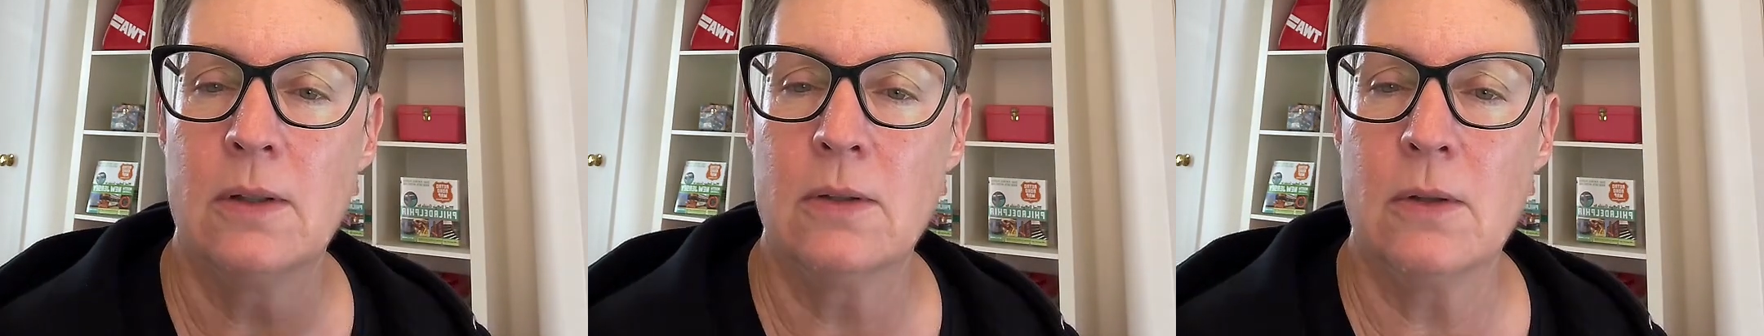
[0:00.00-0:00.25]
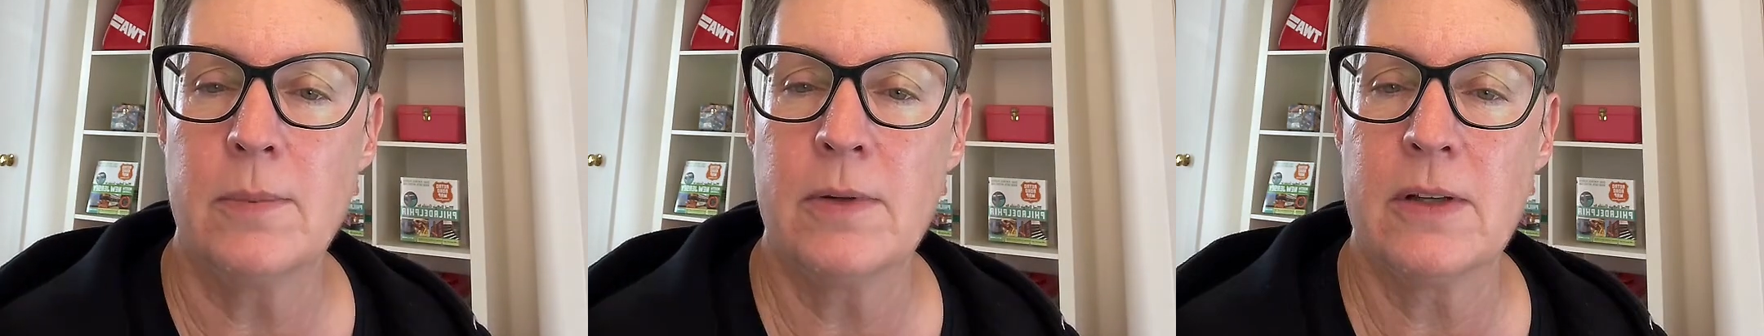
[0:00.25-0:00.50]

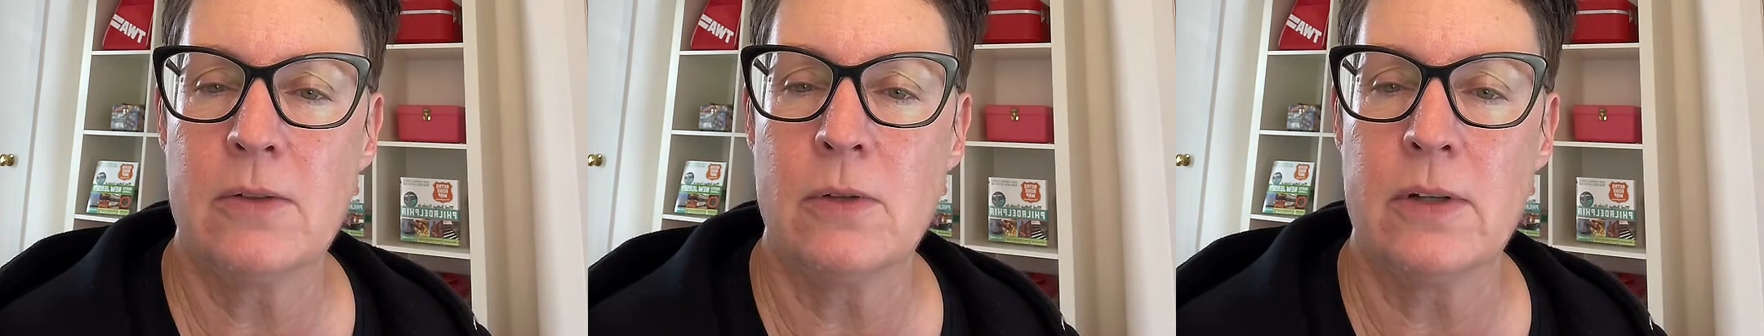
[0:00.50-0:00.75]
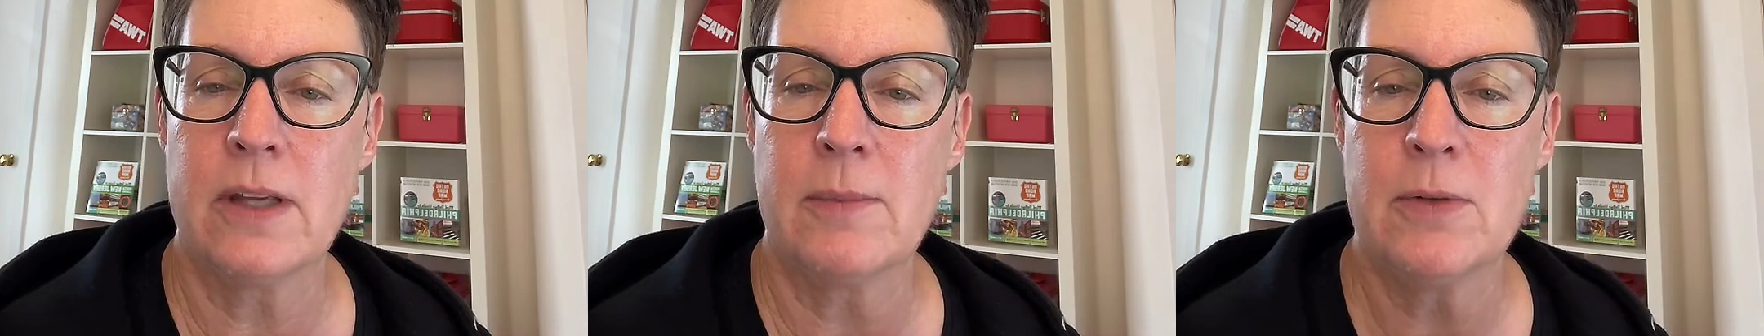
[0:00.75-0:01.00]
Lord,
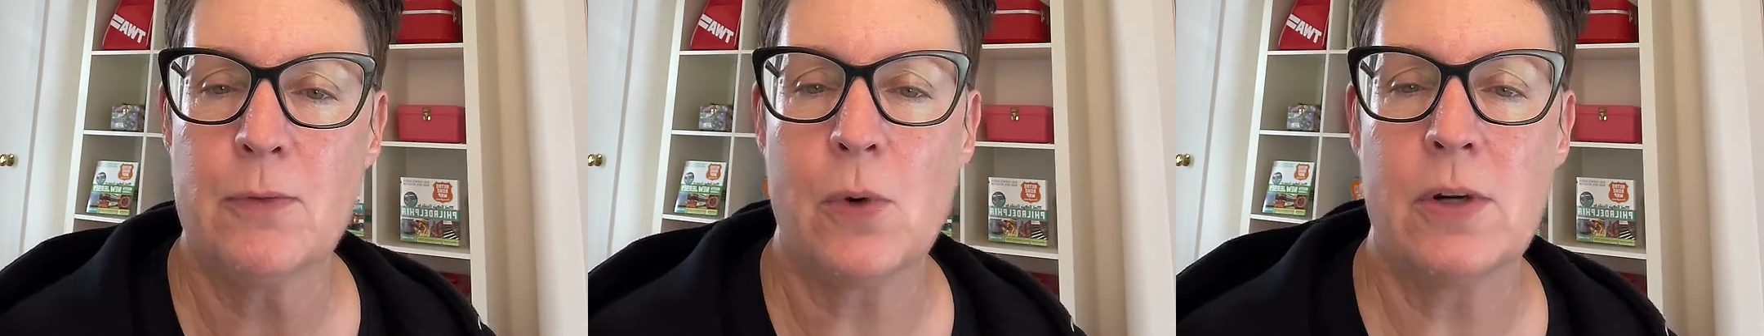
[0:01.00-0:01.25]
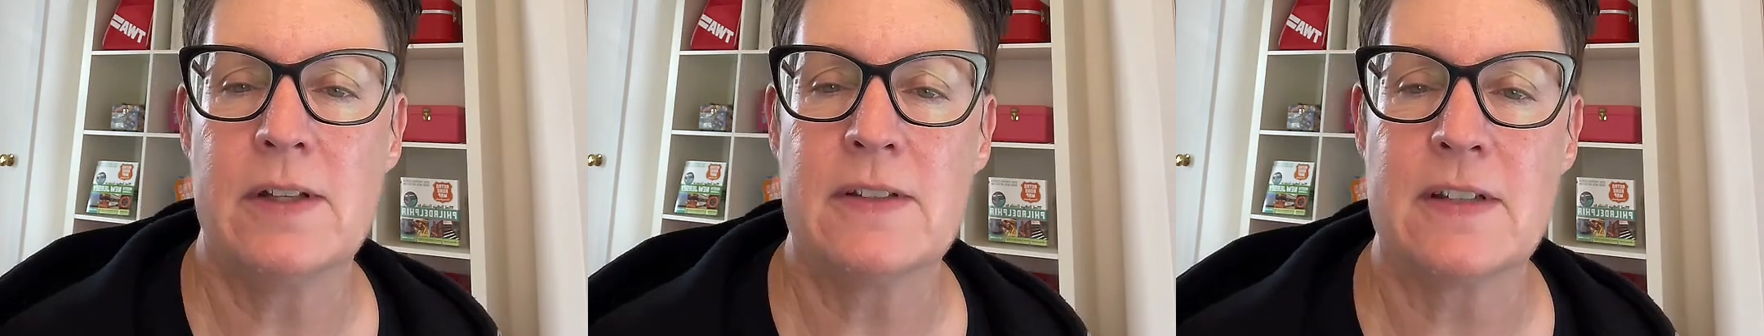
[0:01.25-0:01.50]
Lord Gibbon
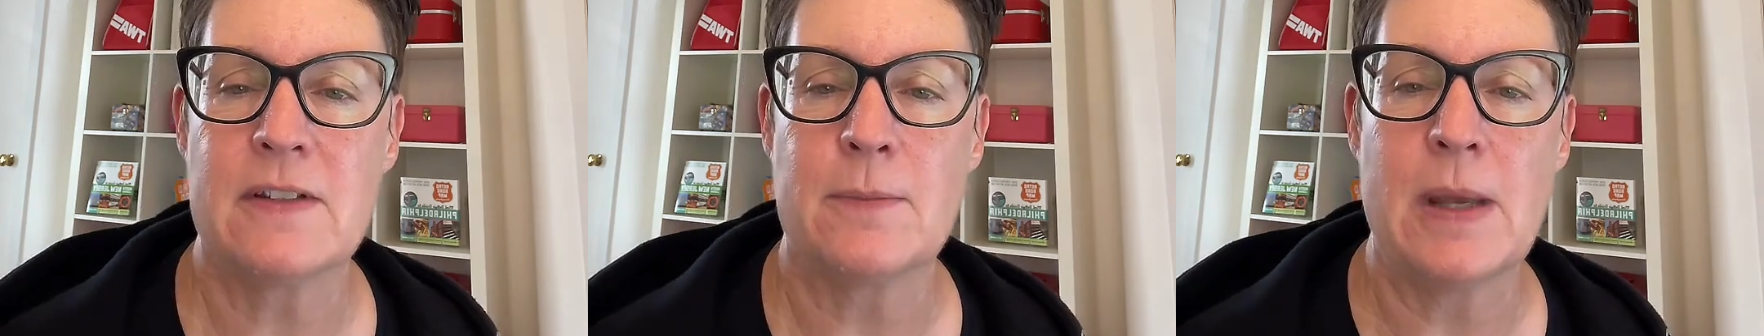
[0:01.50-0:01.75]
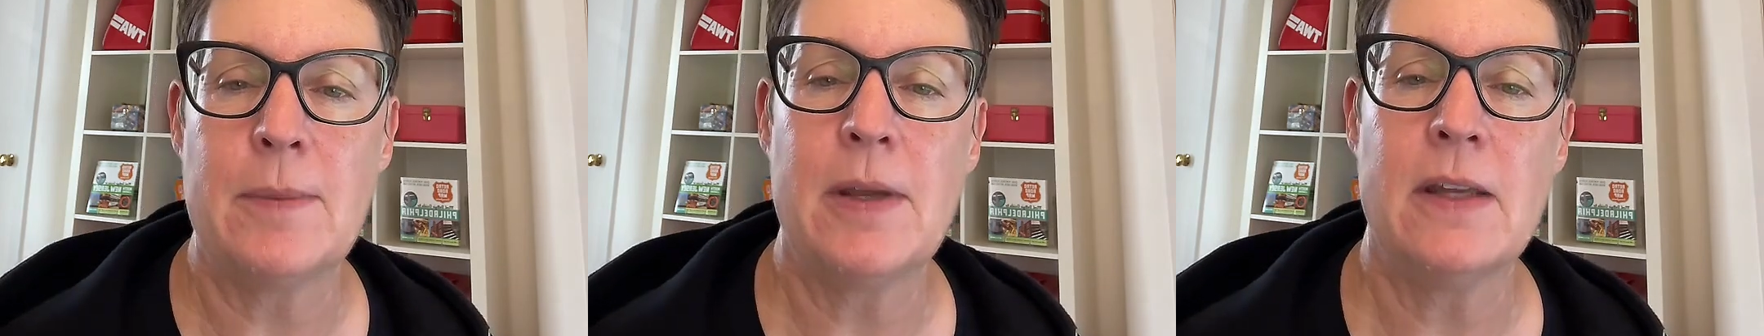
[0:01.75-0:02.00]
Voorhees says, maybe